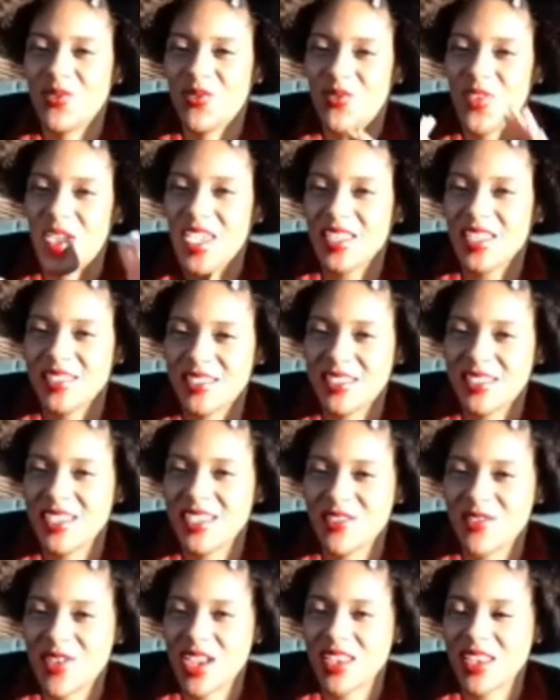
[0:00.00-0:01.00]

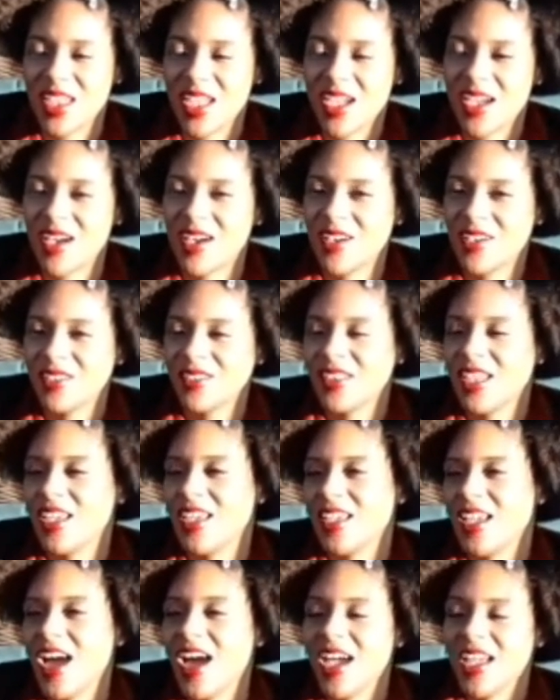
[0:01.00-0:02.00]
fancy right now.
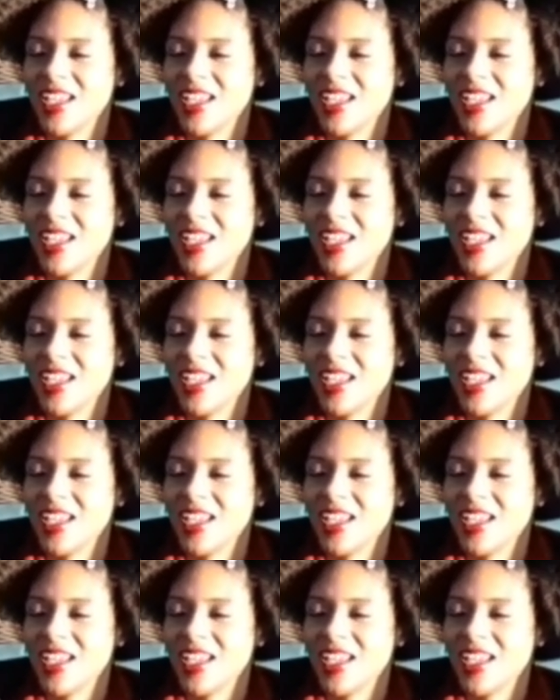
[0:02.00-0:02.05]
Like I